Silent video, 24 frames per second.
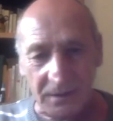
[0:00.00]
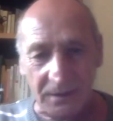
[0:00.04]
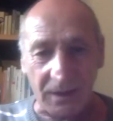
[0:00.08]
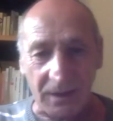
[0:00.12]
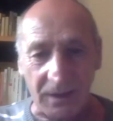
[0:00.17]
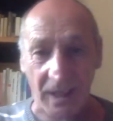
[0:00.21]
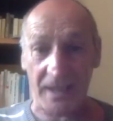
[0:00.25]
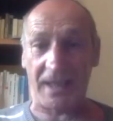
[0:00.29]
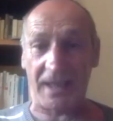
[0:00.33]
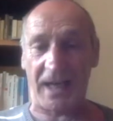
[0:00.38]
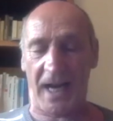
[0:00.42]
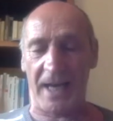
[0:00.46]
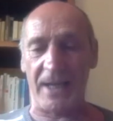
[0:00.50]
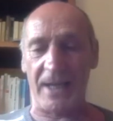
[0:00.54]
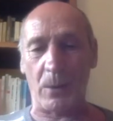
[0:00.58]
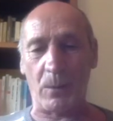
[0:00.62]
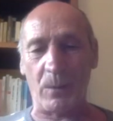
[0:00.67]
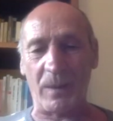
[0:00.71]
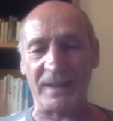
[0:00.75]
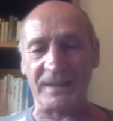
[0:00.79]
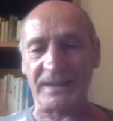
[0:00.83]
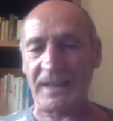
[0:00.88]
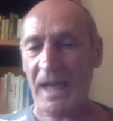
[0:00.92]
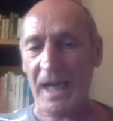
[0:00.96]
take
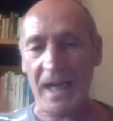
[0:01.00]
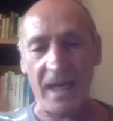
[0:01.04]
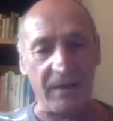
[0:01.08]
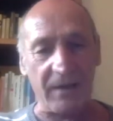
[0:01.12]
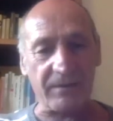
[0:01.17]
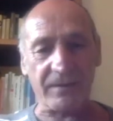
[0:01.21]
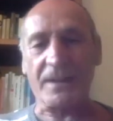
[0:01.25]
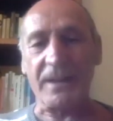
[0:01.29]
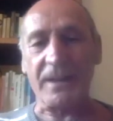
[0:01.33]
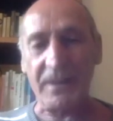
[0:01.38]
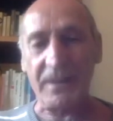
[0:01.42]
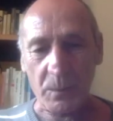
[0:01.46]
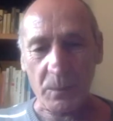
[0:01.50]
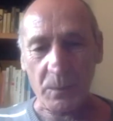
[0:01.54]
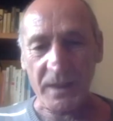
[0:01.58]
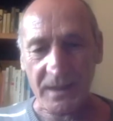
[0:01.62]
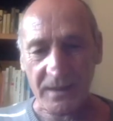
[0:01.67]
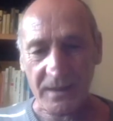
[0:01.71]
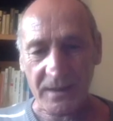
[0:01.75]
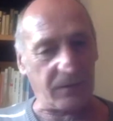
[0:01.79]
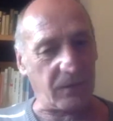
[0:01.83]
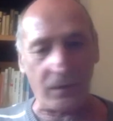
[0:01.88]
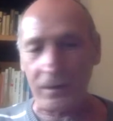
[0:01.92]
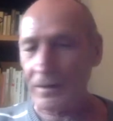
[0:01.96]
ayahuasca every week
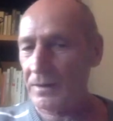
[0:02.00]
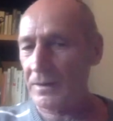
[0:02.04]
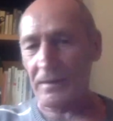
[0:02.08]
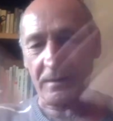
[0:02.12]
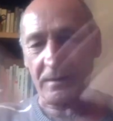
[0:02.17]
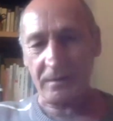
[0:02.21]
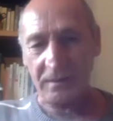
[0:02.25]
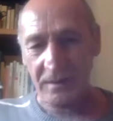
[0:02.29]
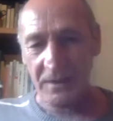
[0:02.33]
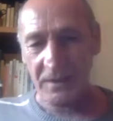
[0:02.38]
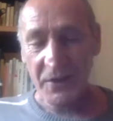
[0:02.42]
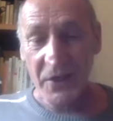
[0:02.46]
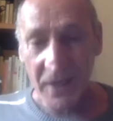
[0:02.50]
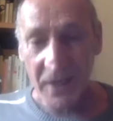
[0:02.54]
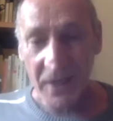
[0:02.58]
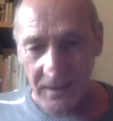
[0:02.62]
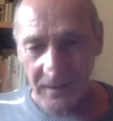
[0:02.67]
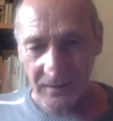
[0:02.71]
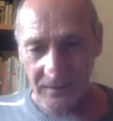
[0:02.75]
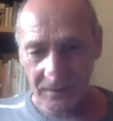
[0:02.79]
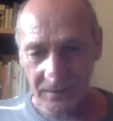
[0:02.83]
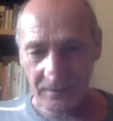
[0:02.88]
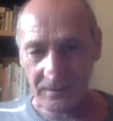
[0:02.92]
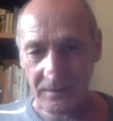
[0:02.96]
for
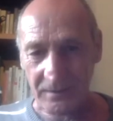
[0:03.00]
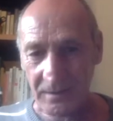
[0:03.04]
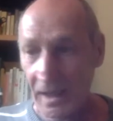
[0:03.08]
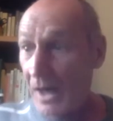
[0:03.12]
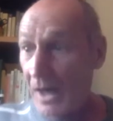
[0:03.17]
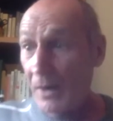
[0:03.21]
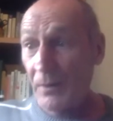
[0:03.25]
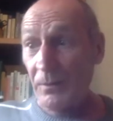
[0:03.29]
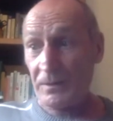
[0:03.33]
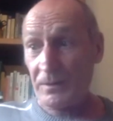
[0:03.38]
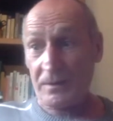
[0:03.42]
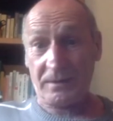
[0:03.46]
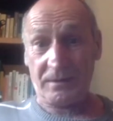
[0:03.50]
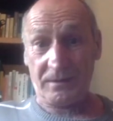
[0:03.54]
years? How